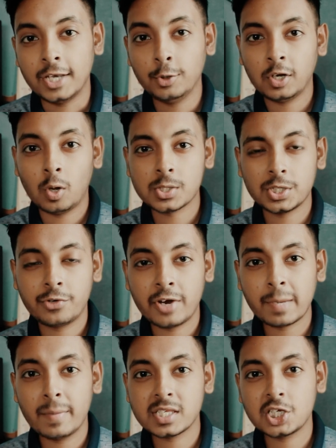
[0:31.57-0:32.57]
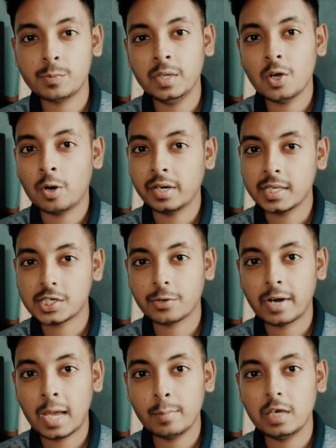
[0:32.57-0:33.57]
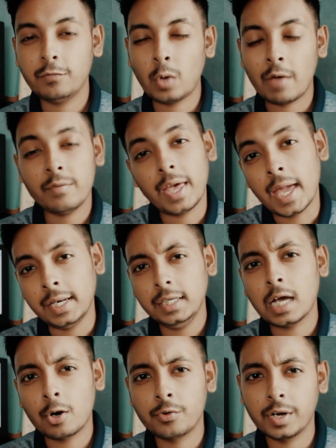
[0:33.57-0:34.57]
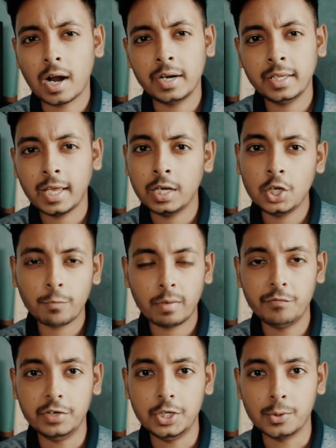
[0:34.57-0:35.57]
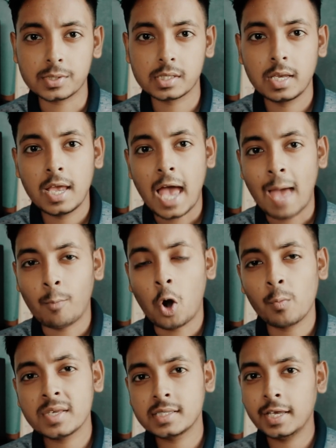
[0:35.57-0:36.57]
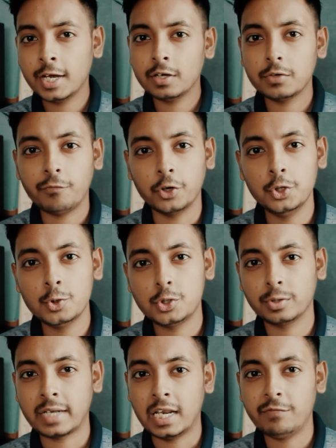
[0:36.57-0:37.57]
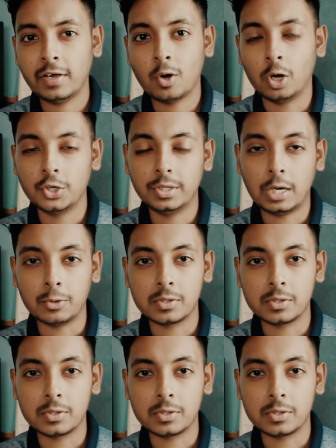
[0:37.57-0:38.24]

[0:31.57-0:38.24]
And you can also direct message me on Instagram if you have any doubt regarding any of my videos. I'm always there for you to clarify all your